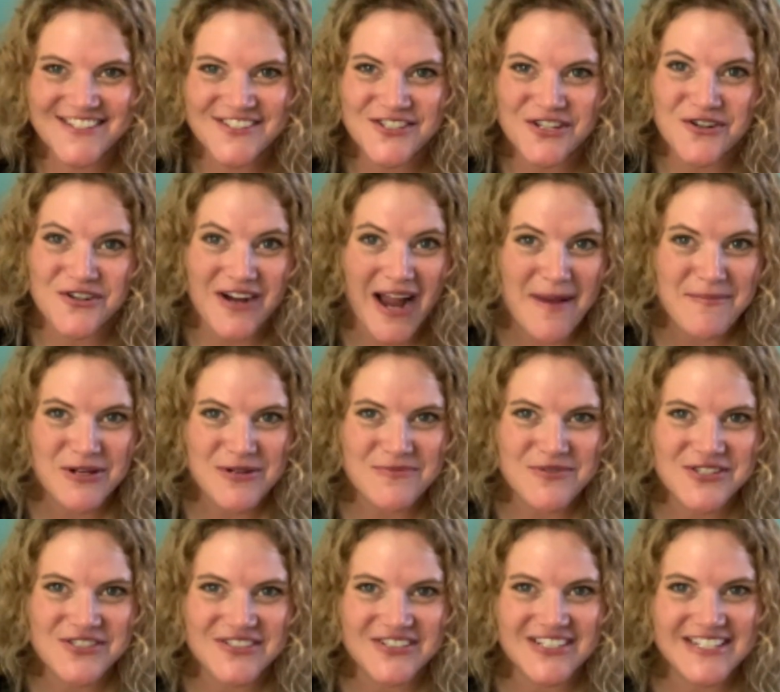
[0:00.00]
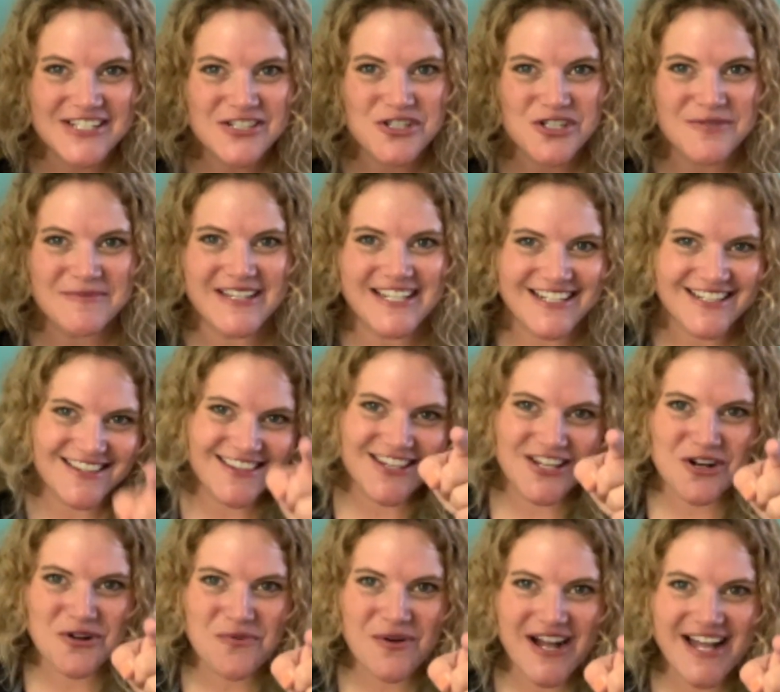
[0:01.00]
So grab your musical instrument,
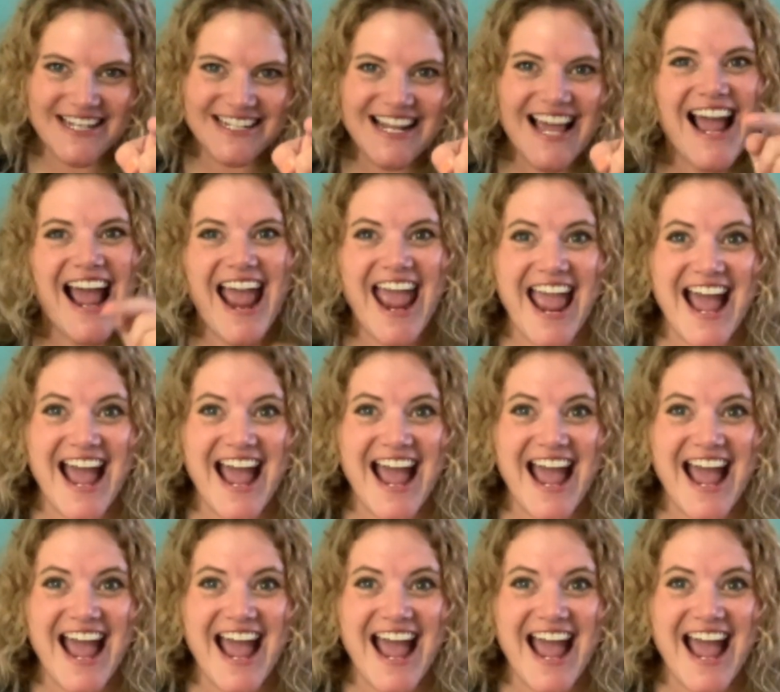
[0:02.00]
little one,